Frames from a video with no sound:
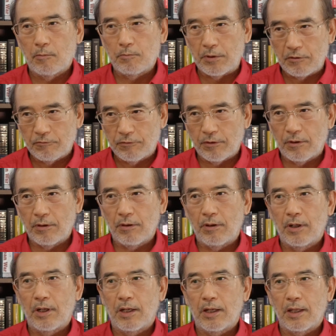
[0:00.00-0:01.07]

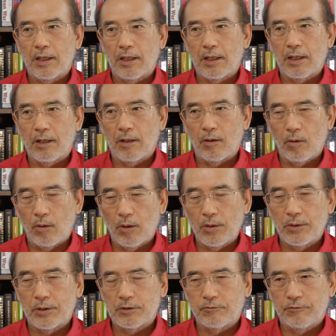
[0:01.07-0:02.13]
before all
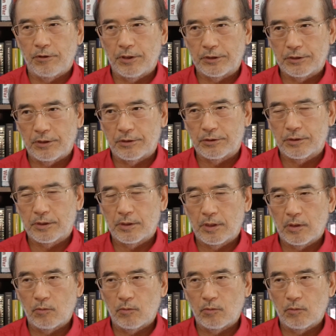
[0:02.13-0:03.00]
those functions